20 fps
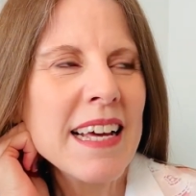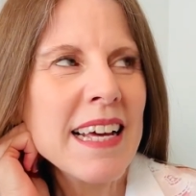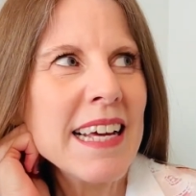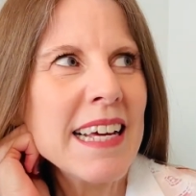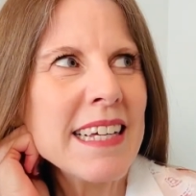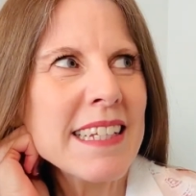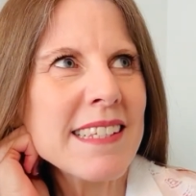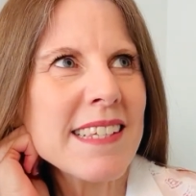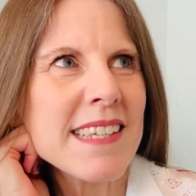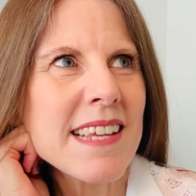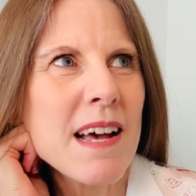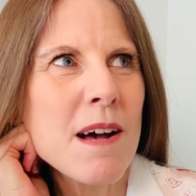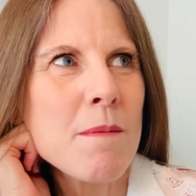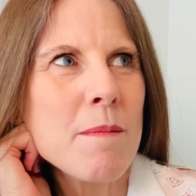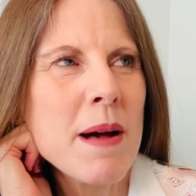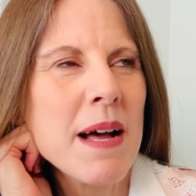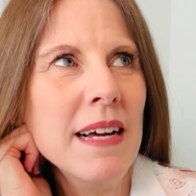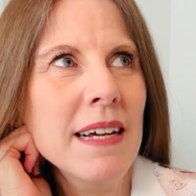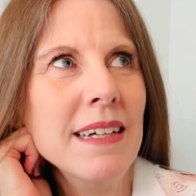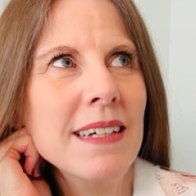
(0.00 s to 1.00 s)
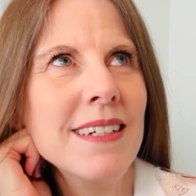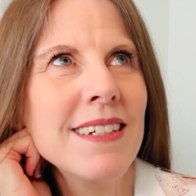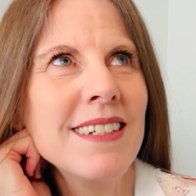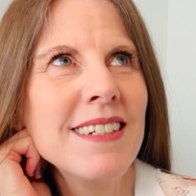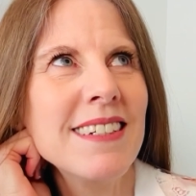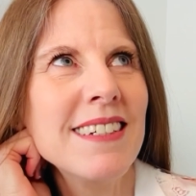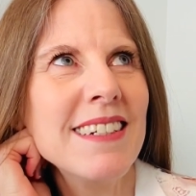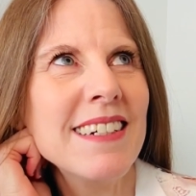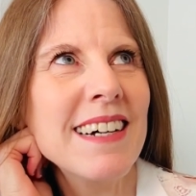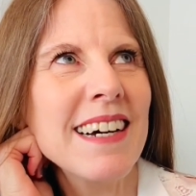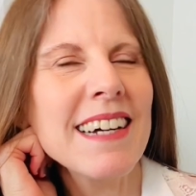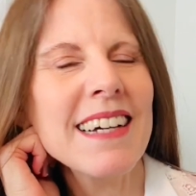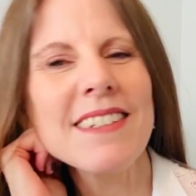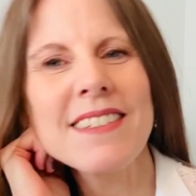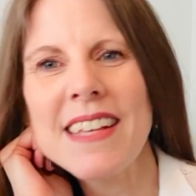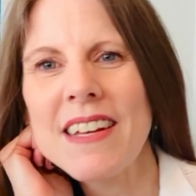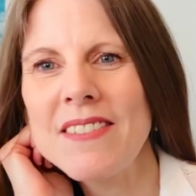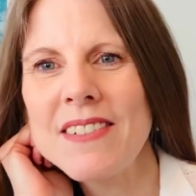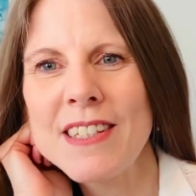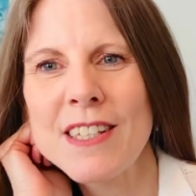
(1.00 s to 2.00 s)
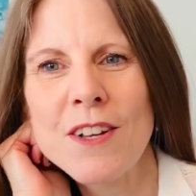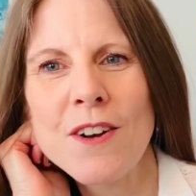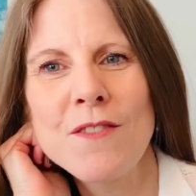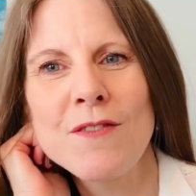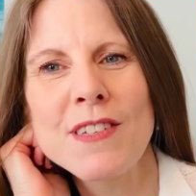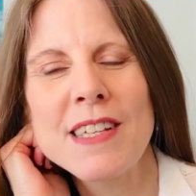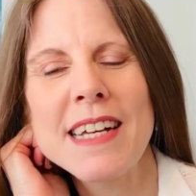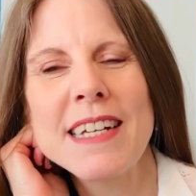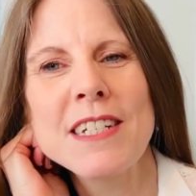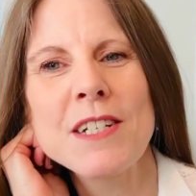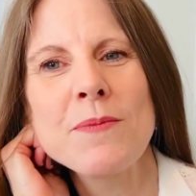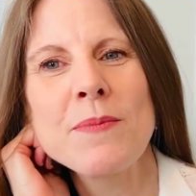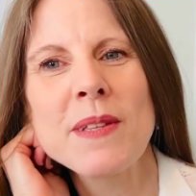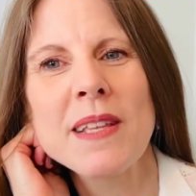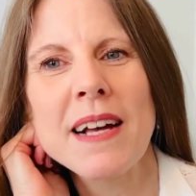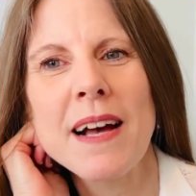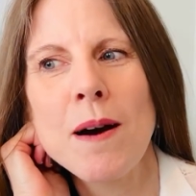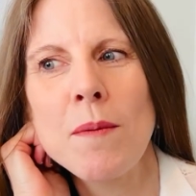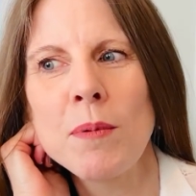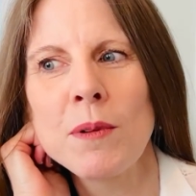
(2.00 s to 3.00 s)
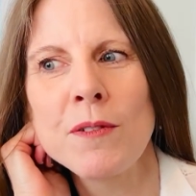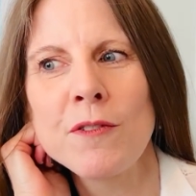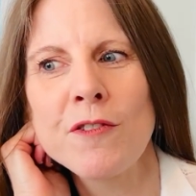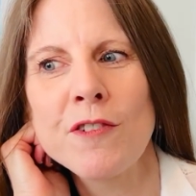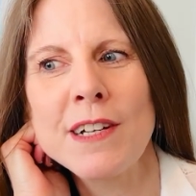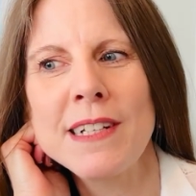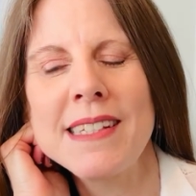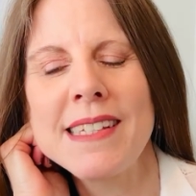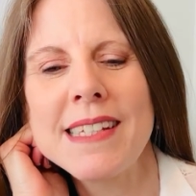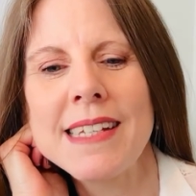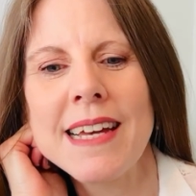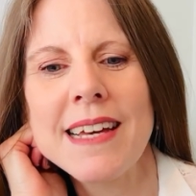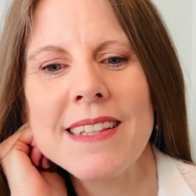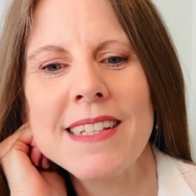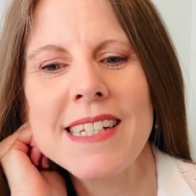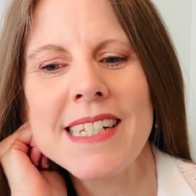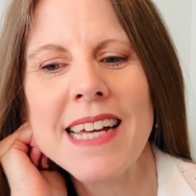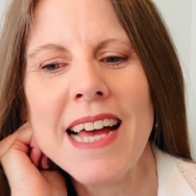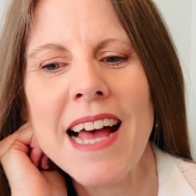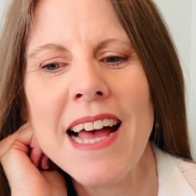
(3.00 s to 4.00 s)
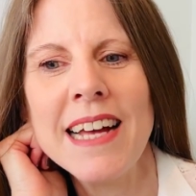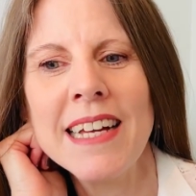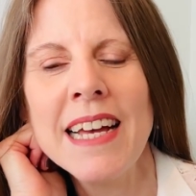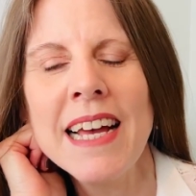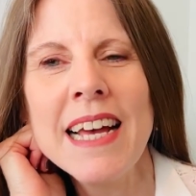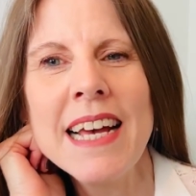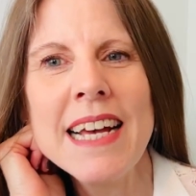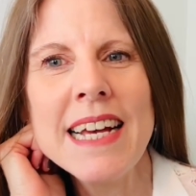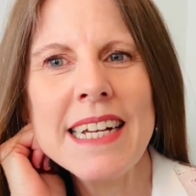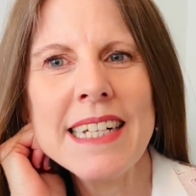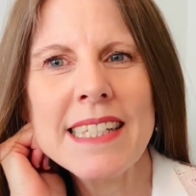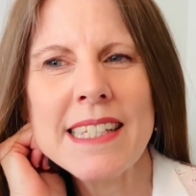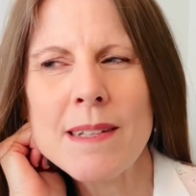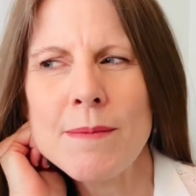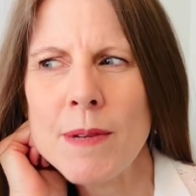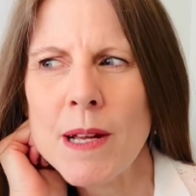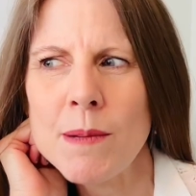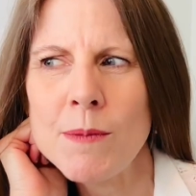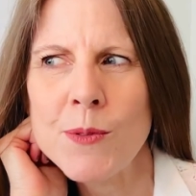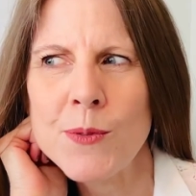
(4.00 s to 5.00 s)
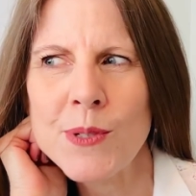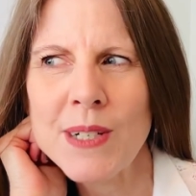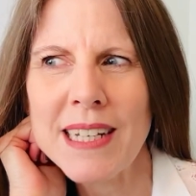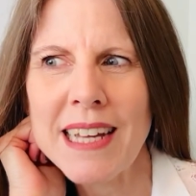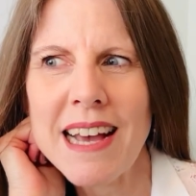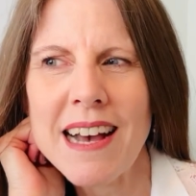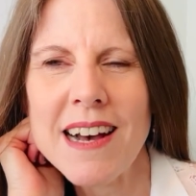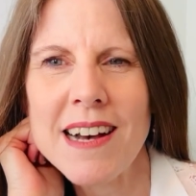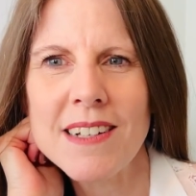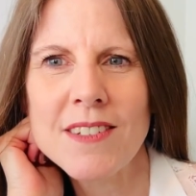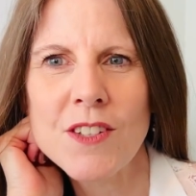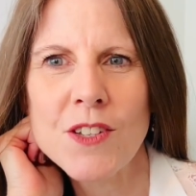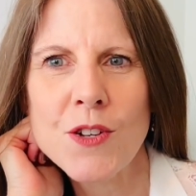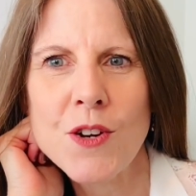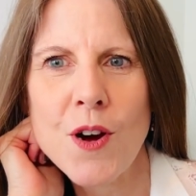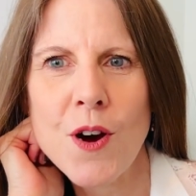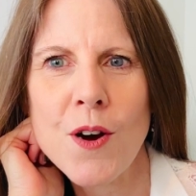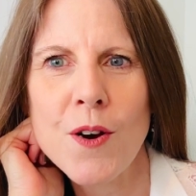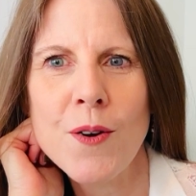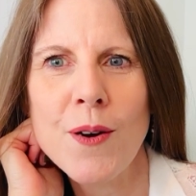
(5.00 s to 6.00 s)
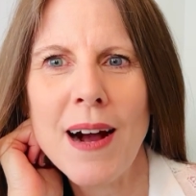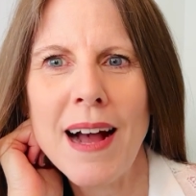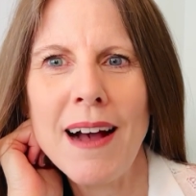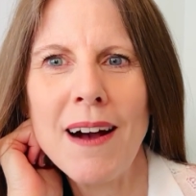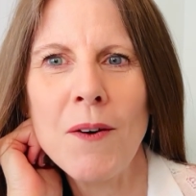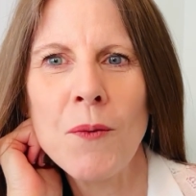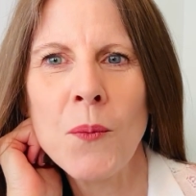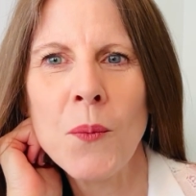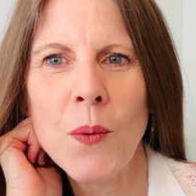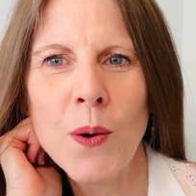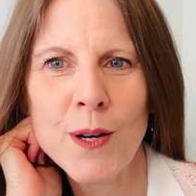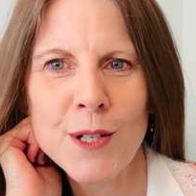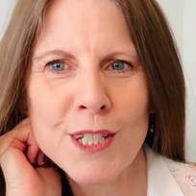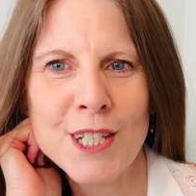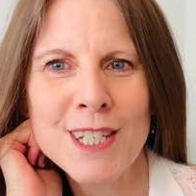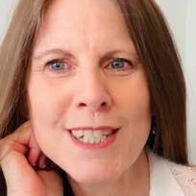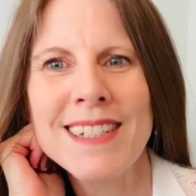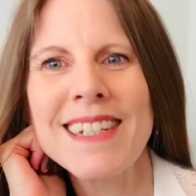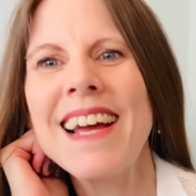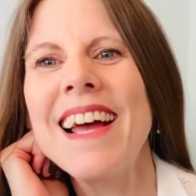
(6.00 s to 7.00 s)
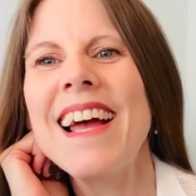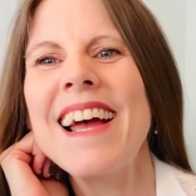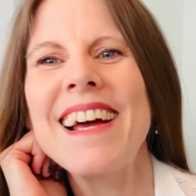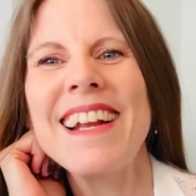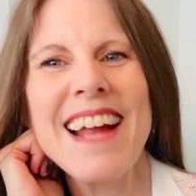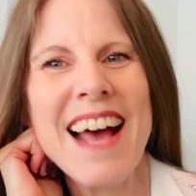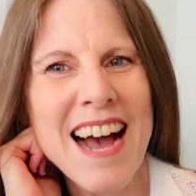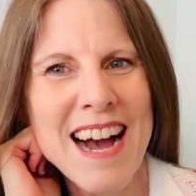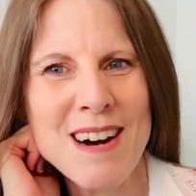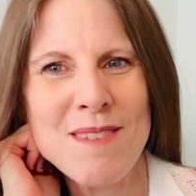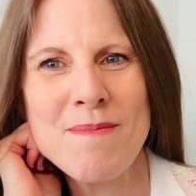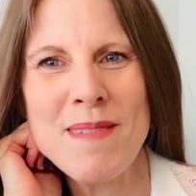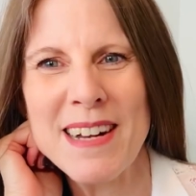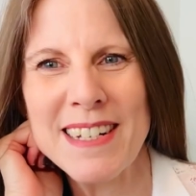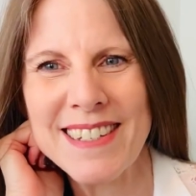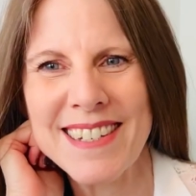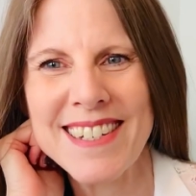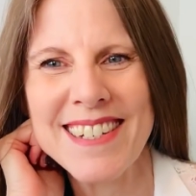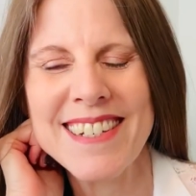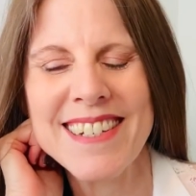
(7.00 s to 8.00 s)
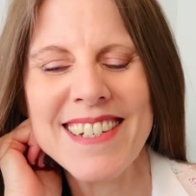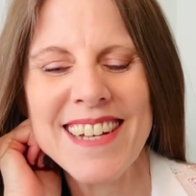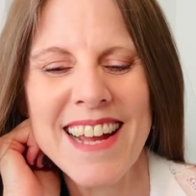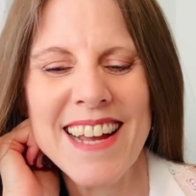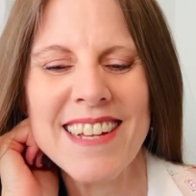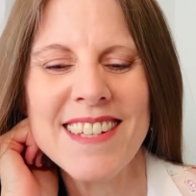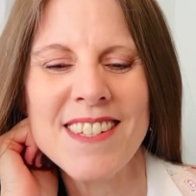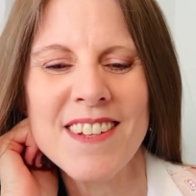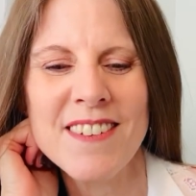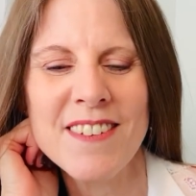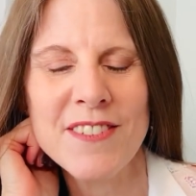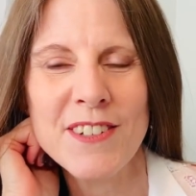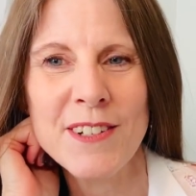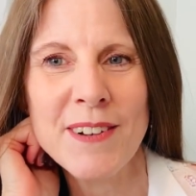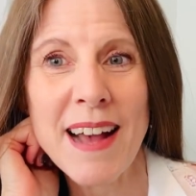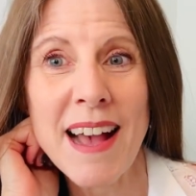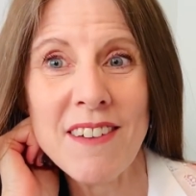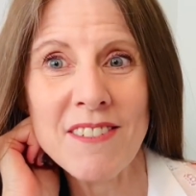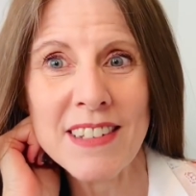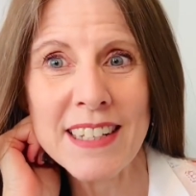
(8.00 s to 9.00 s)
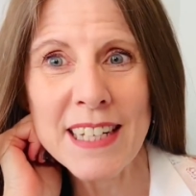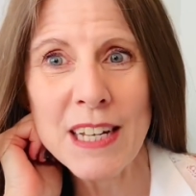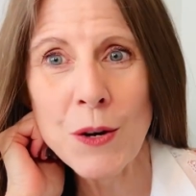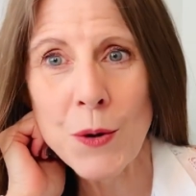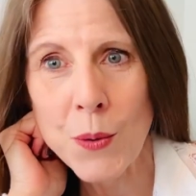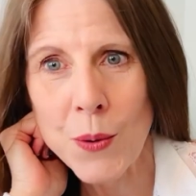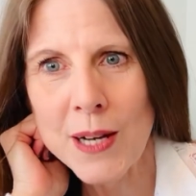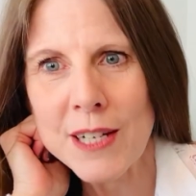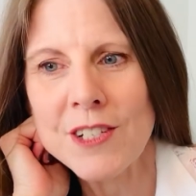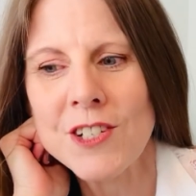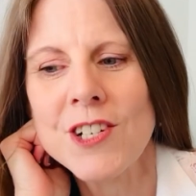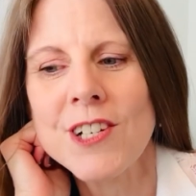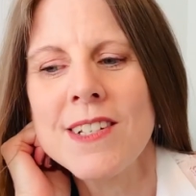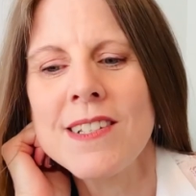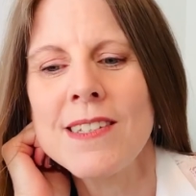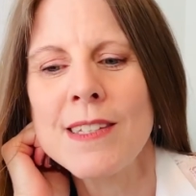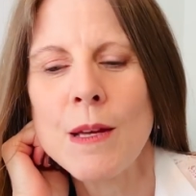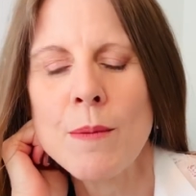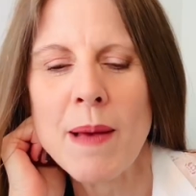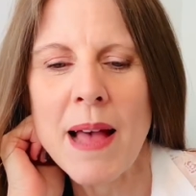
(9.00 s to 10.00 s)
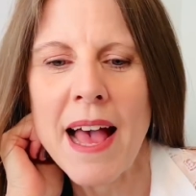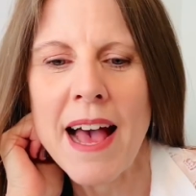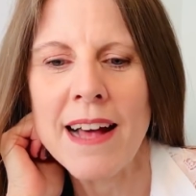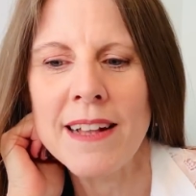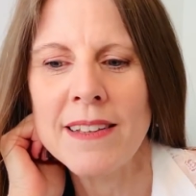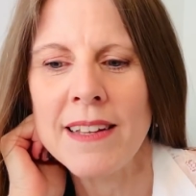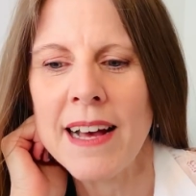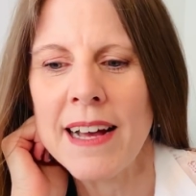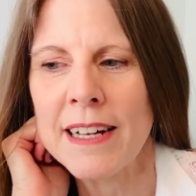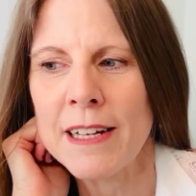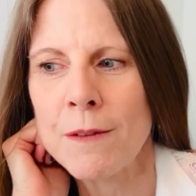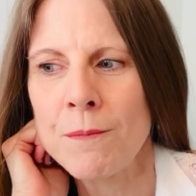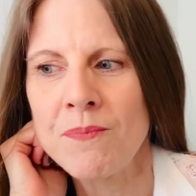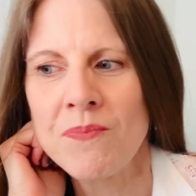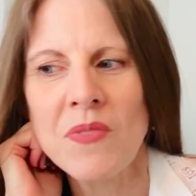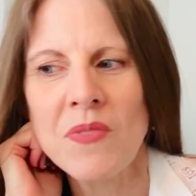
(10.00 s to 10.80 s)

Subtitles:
I was having this conversation with a couple of friends the other day. It's sometimes really hard to know what to share and how much to share. So if you have any questions about like